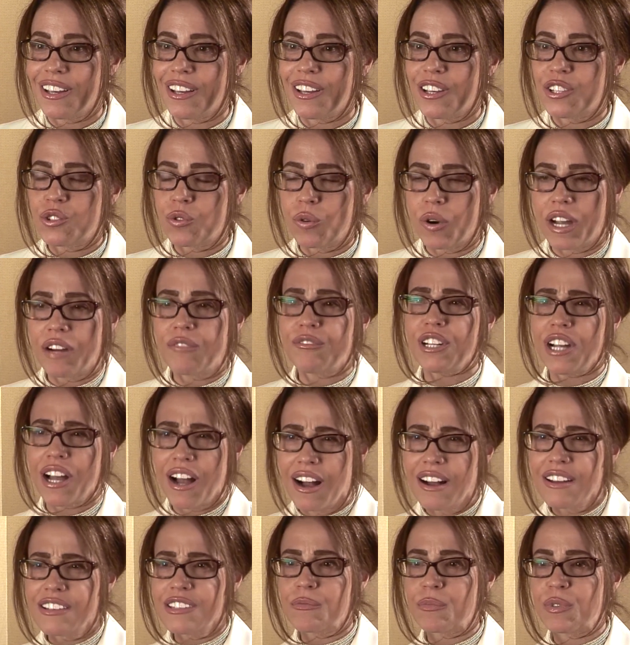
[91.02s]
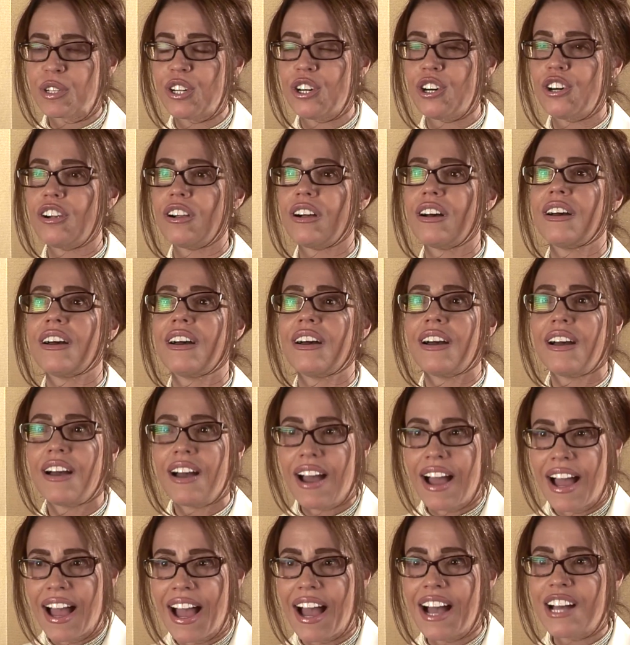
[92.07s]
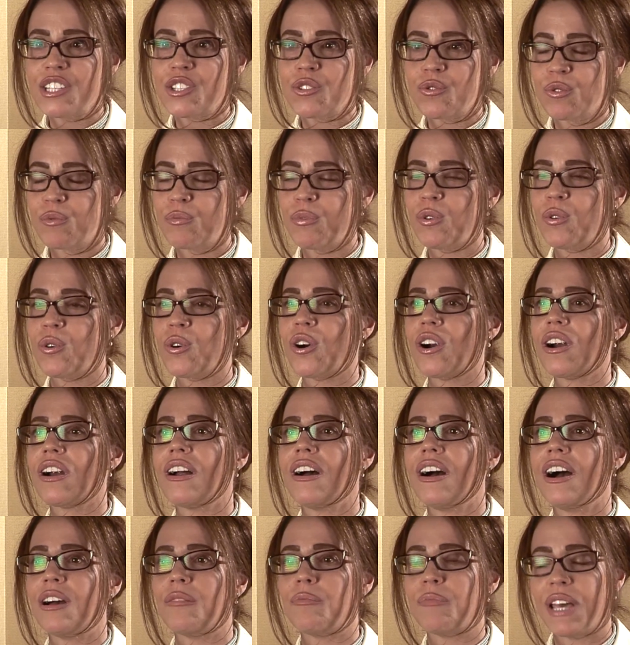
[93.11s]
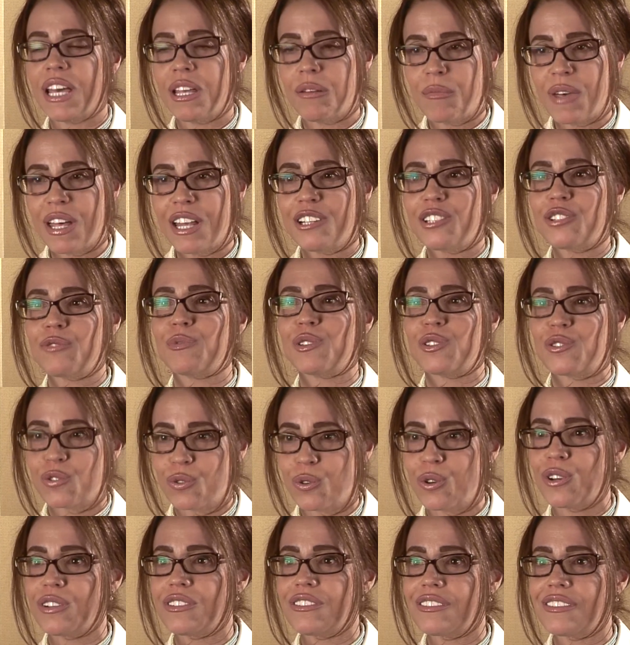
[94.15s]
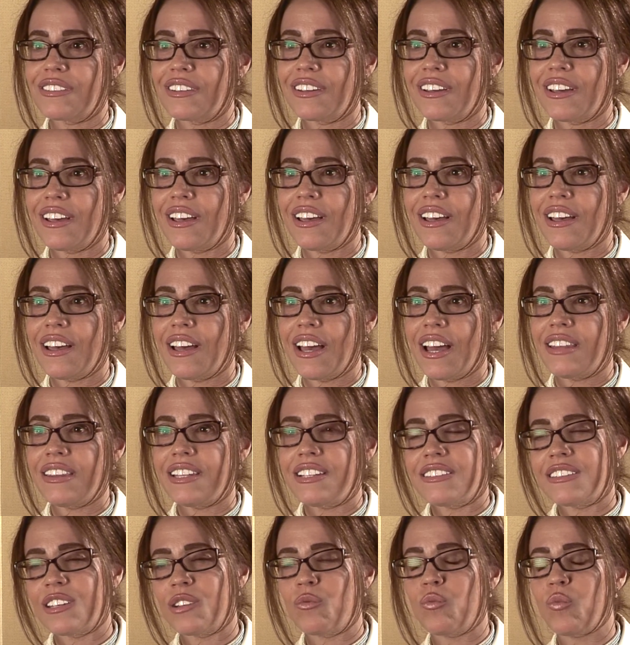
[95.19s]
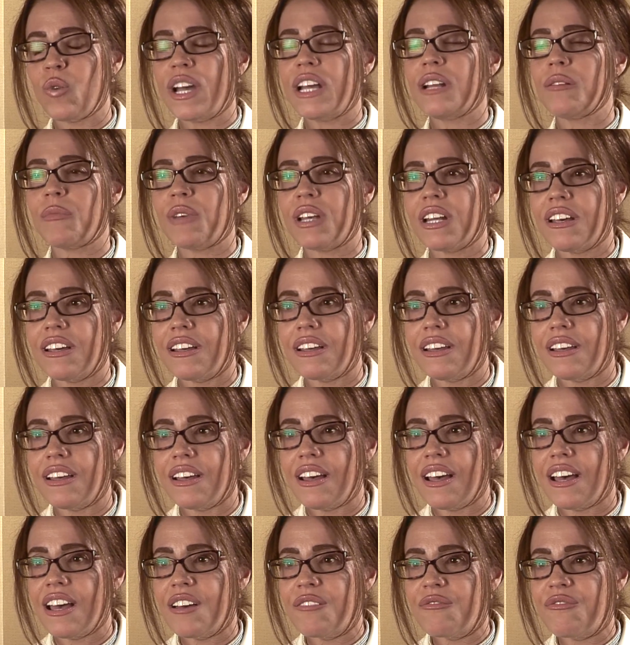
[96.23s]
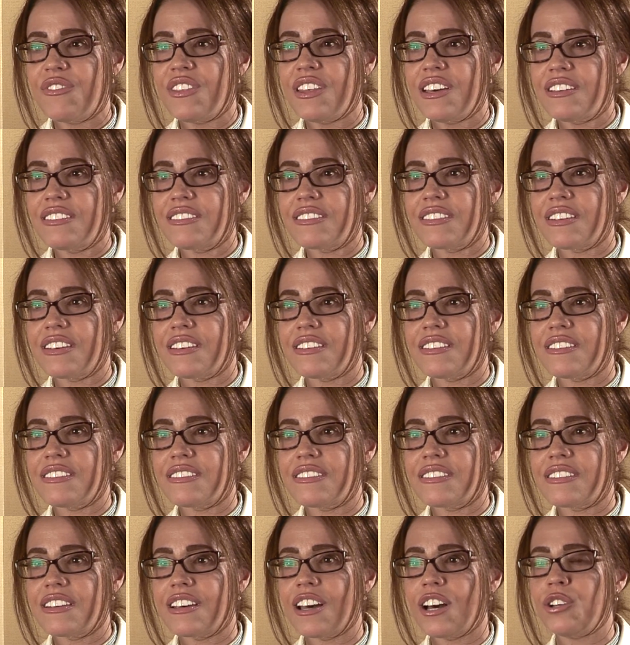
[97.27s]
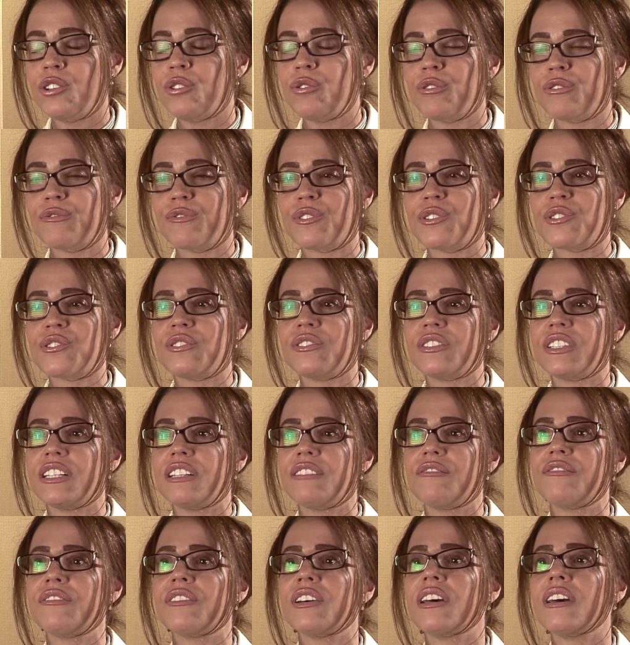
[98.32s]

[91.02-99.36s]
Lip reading: So every hospital has to report on pain management scores. And they said, wait a minute, if this is a universal need of